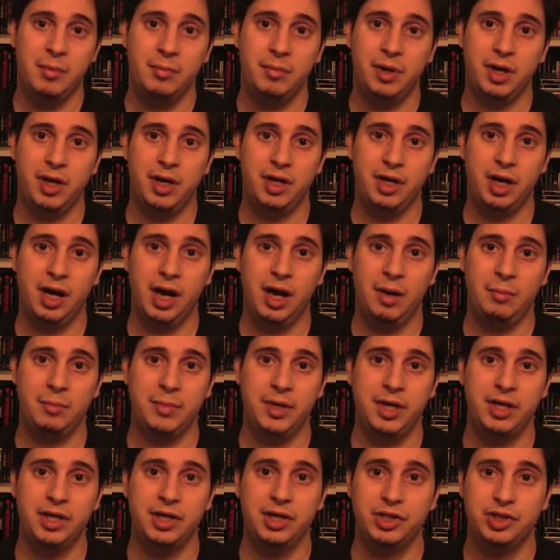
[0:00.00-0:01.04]
But
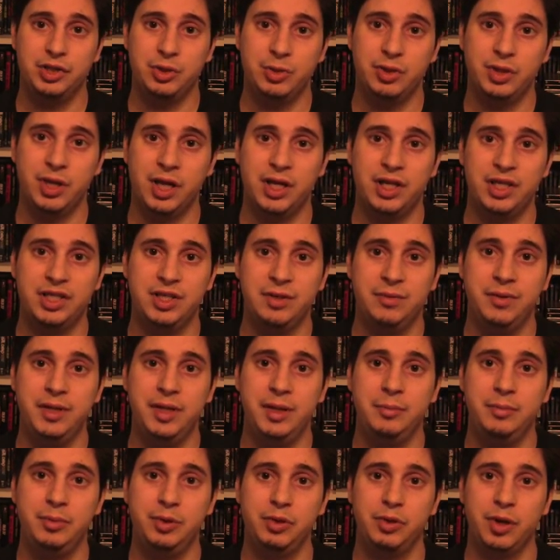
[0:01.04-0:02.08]
here to do another
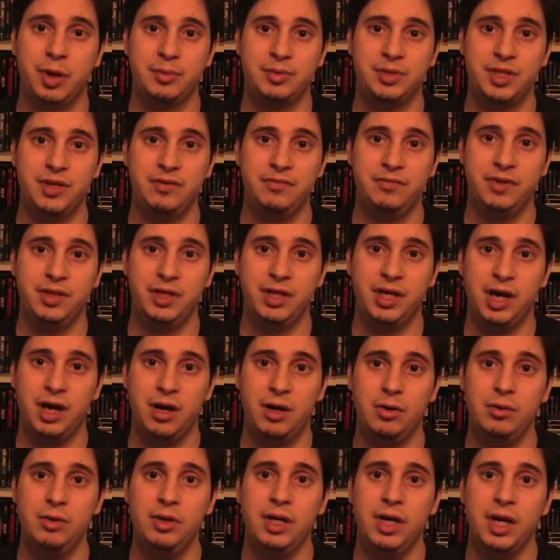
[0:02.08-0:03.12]
DVD Blu-ray update
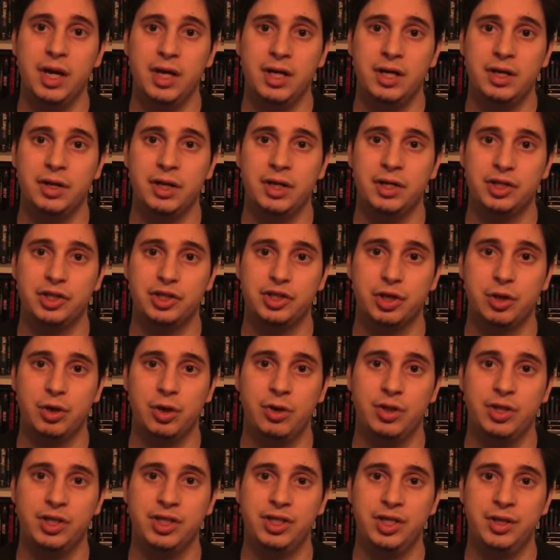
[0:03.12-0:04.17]
video. Here to show
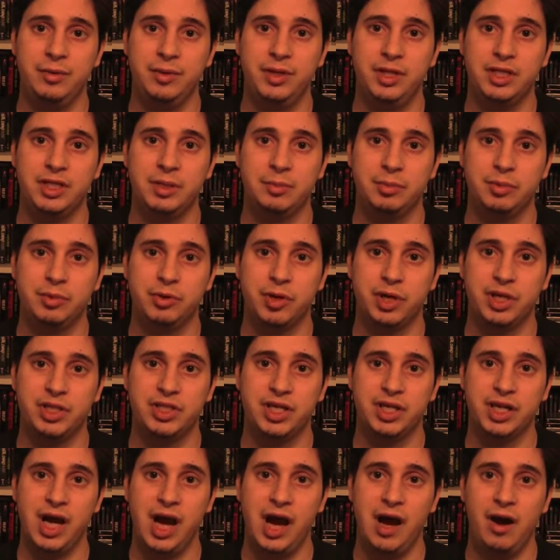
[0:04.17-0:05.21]
all the DVDs and Blu-rays
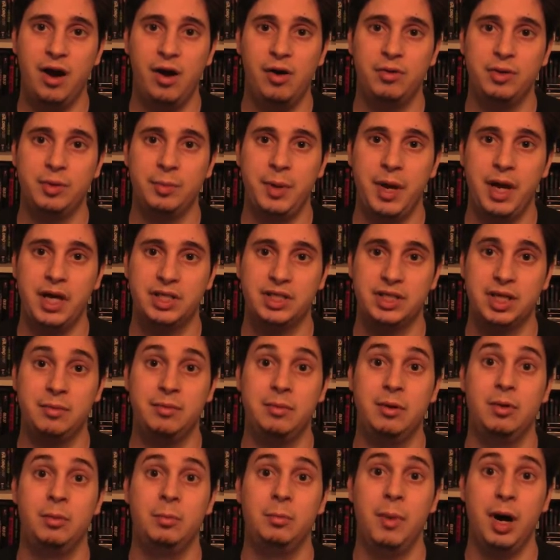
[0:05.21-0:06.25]
I got over the past
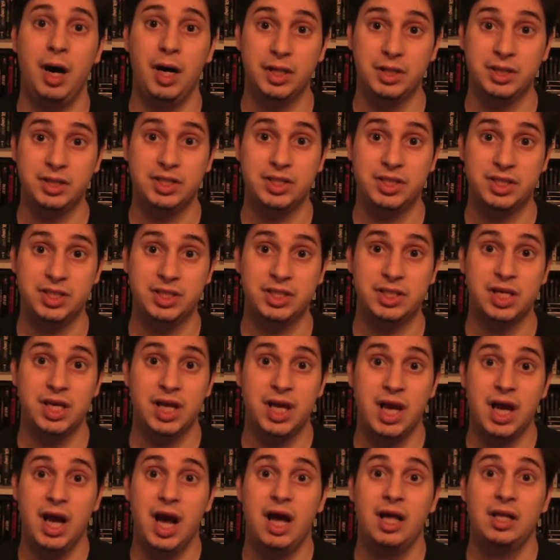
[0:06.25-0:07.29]
couple of months.
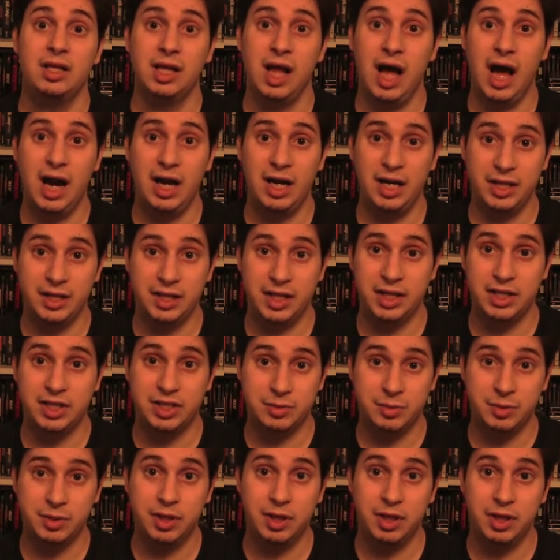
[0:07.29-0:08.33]
A lot of
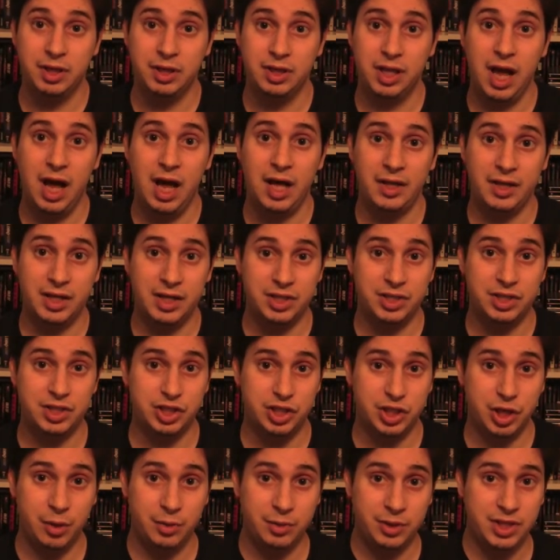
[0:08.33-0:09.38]
things to
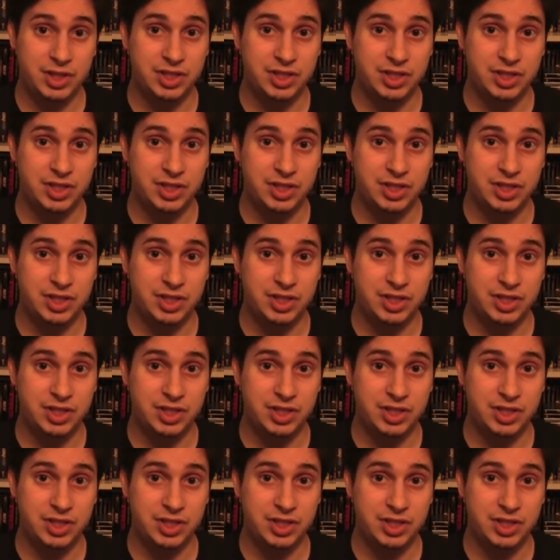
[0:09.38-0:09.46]
show in